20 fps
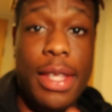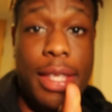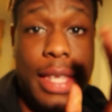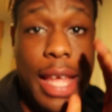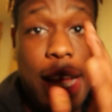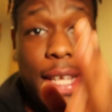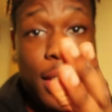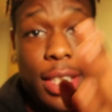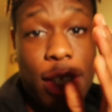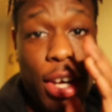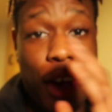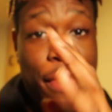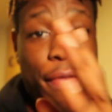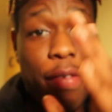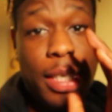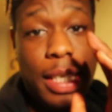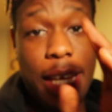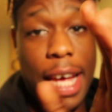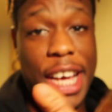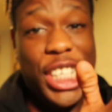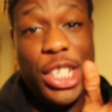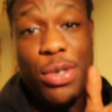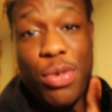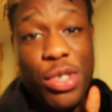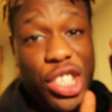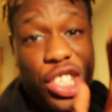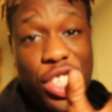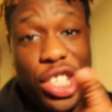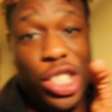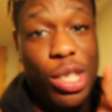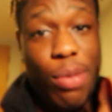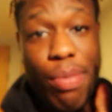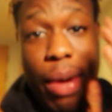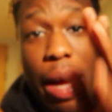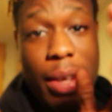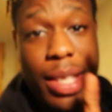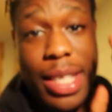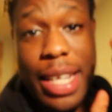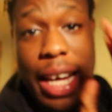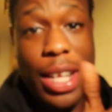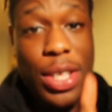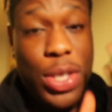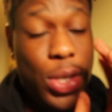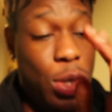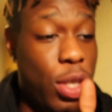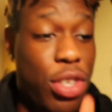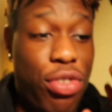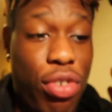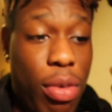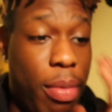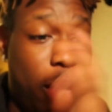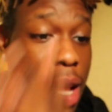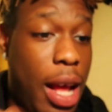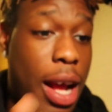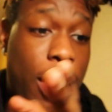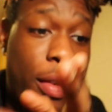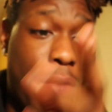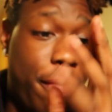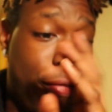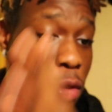this conversation was just about tattoos from then